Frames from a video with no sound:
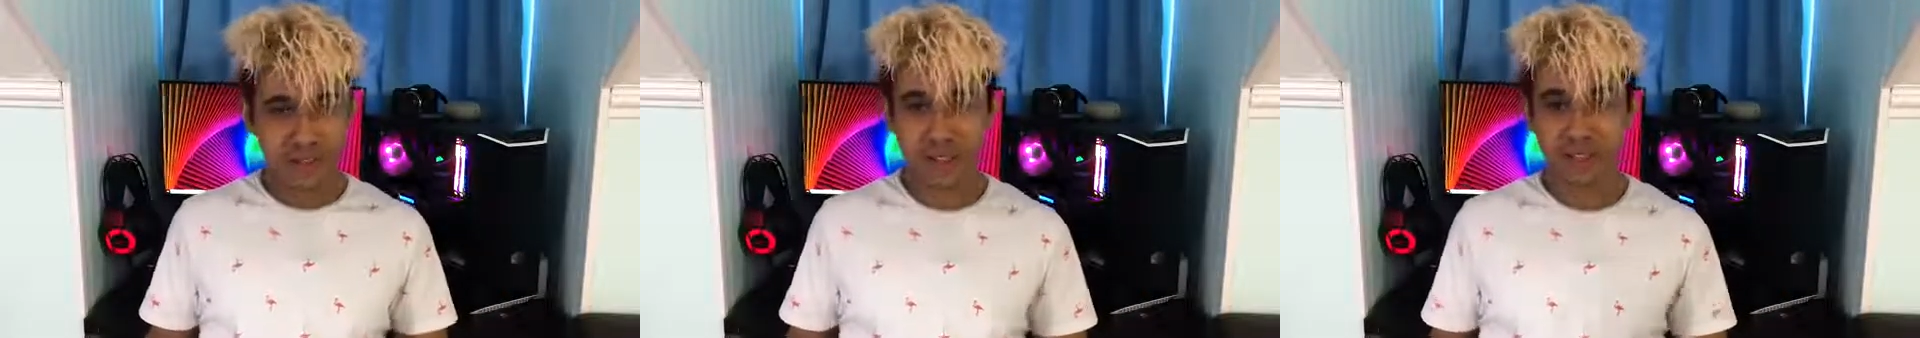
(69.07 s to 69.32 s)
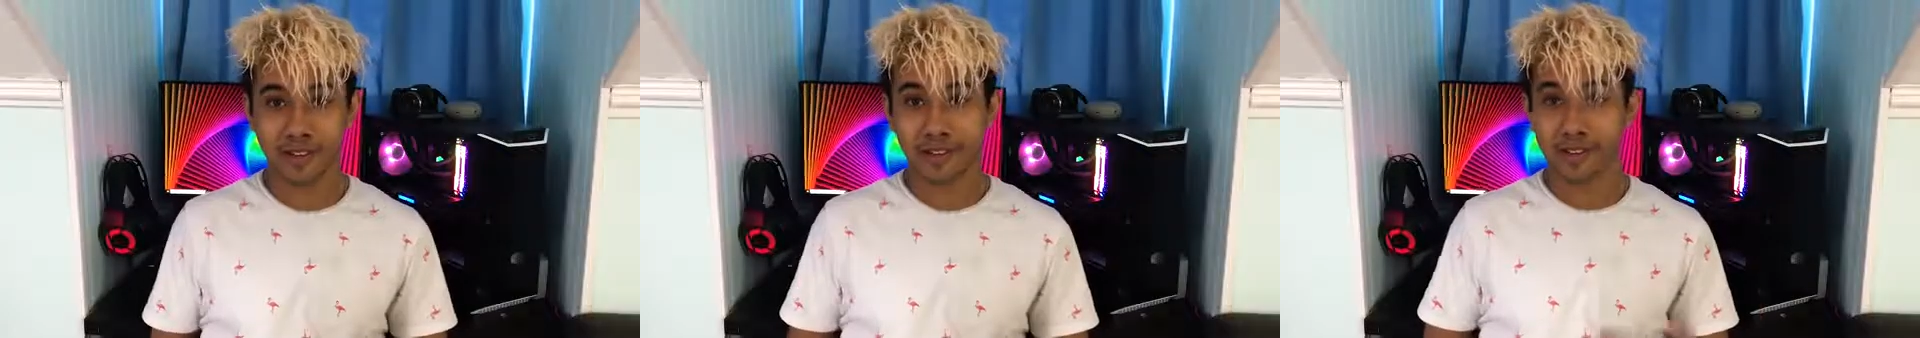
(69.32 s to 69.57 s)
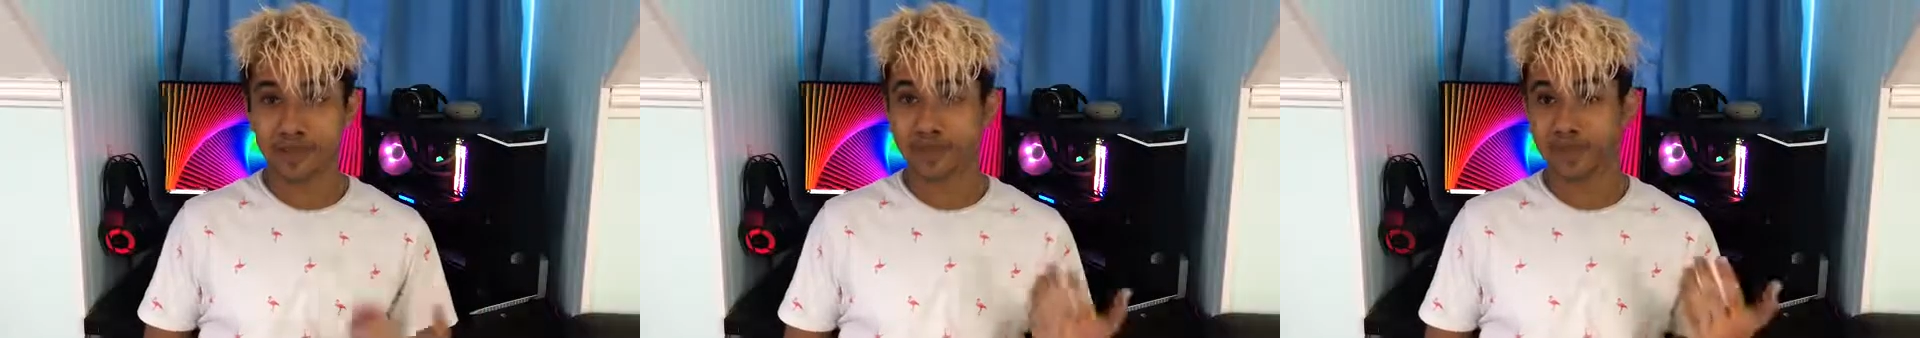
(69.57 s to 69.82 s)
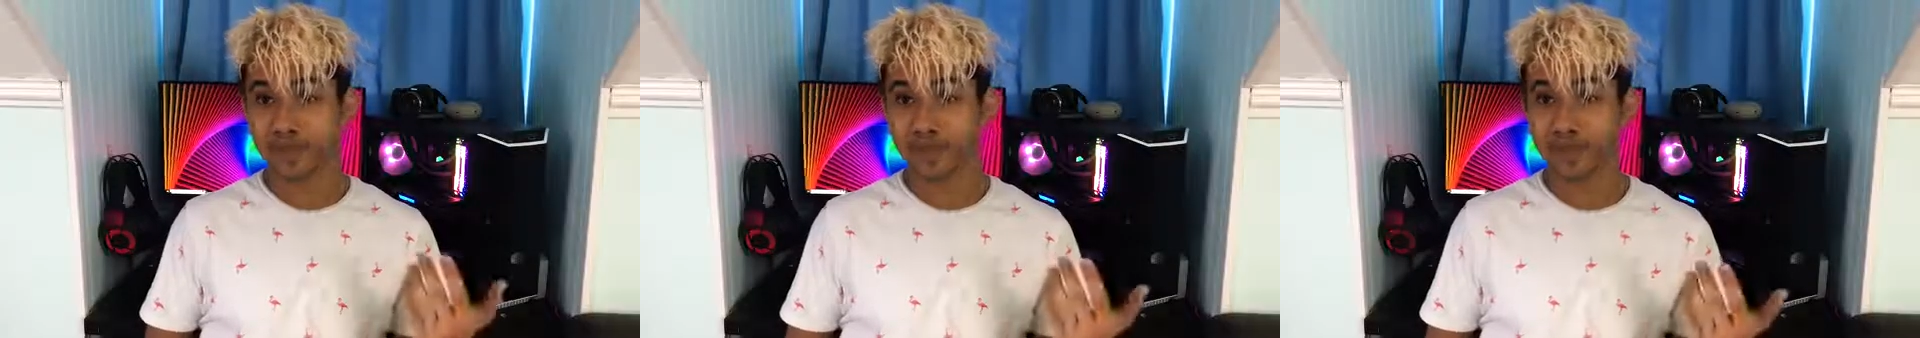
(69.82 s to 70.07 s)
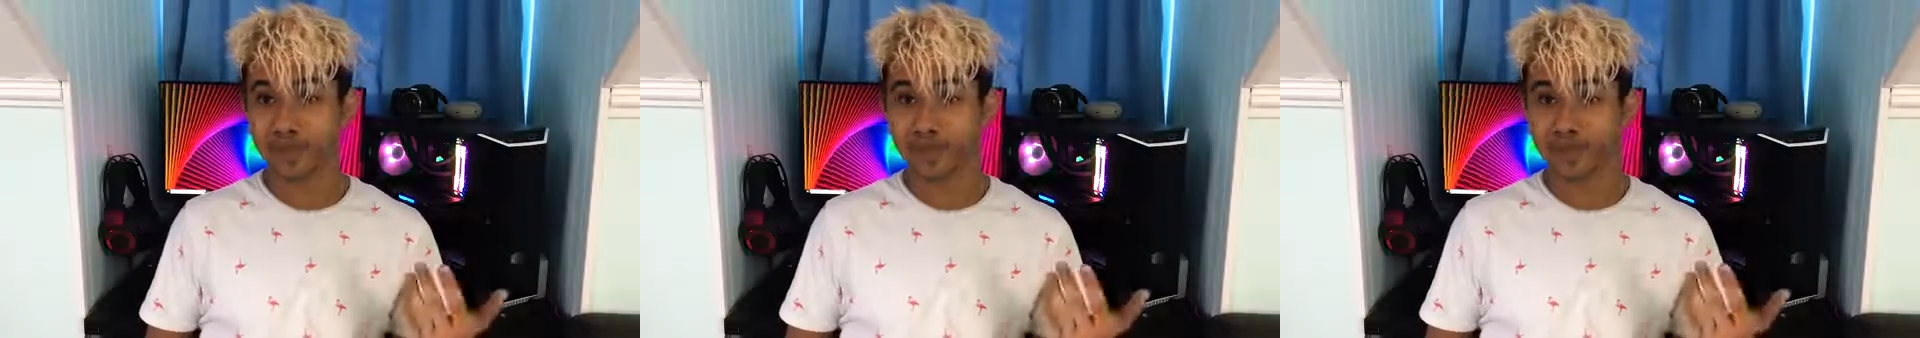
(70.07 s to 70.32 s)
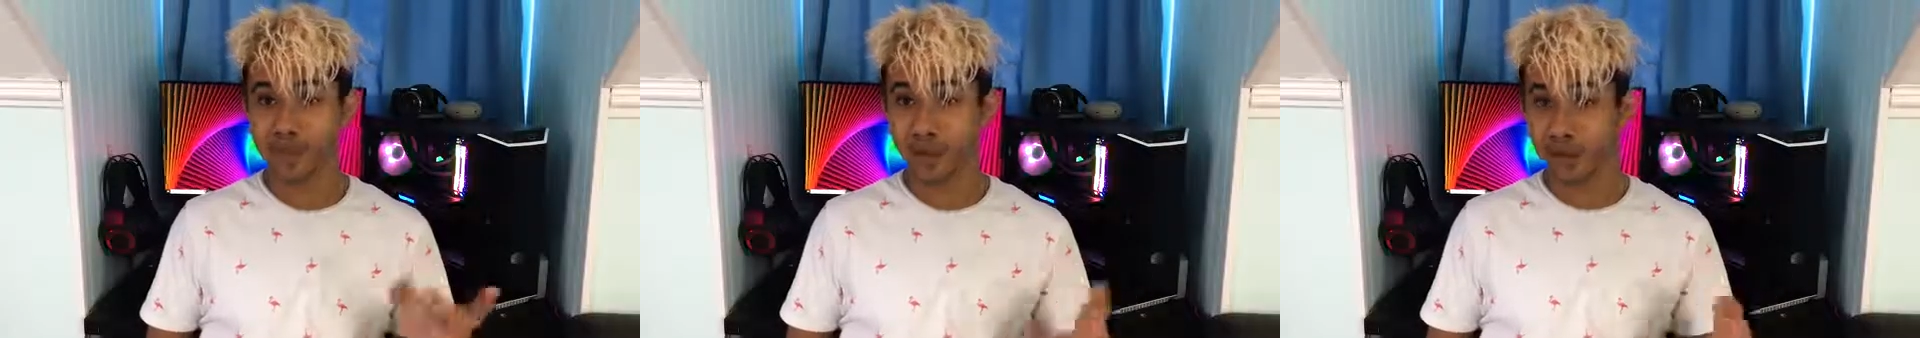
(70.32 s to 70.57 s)
Well,
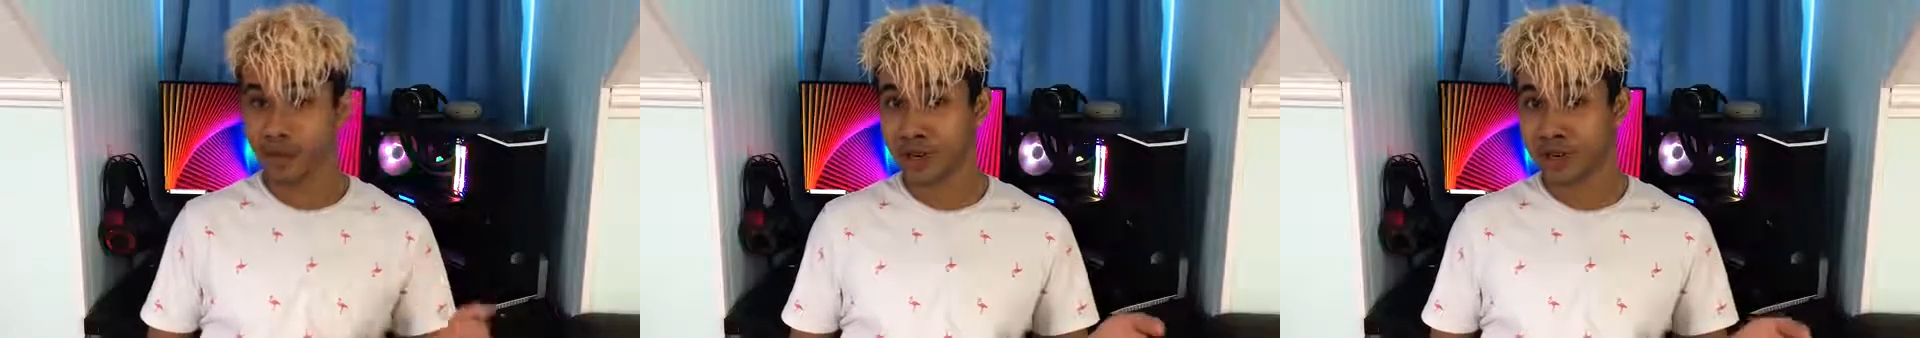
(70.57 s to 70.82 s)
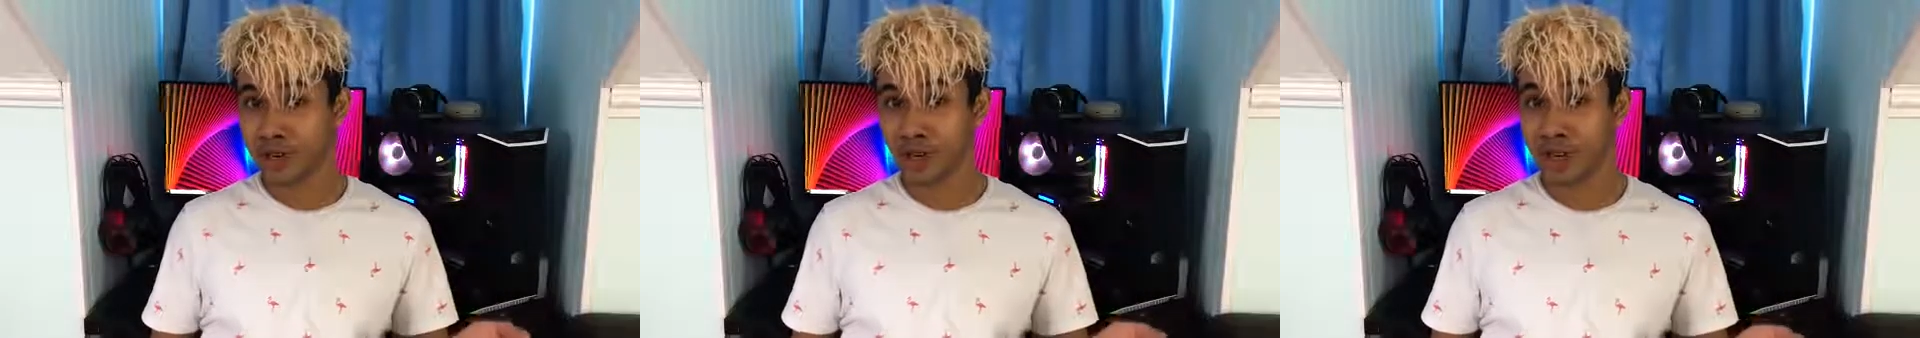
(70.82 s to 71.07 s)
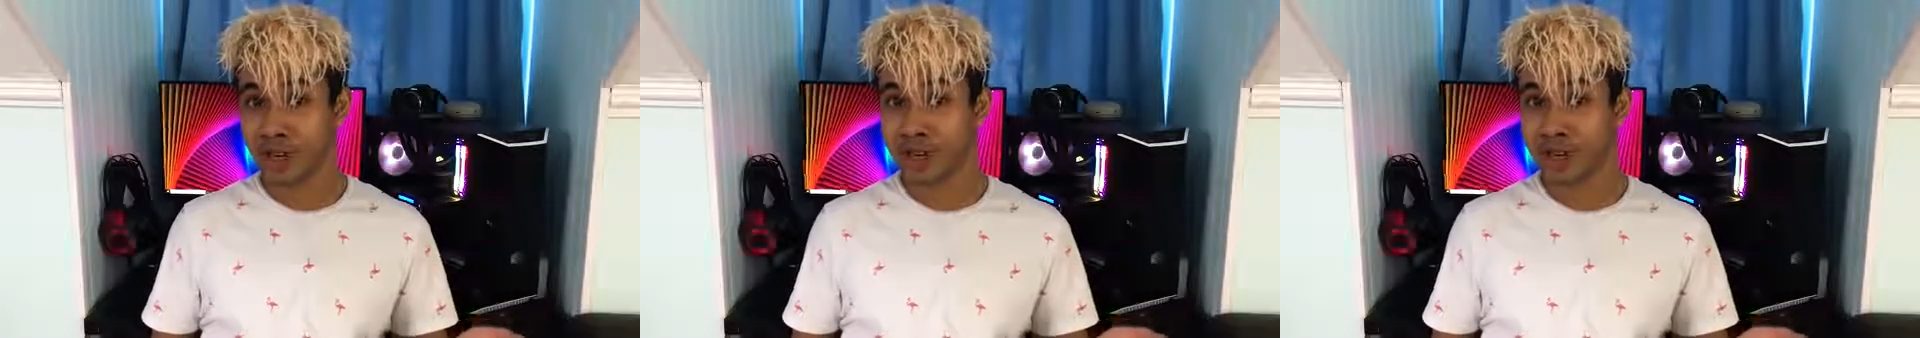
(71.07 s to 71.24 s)
long story short,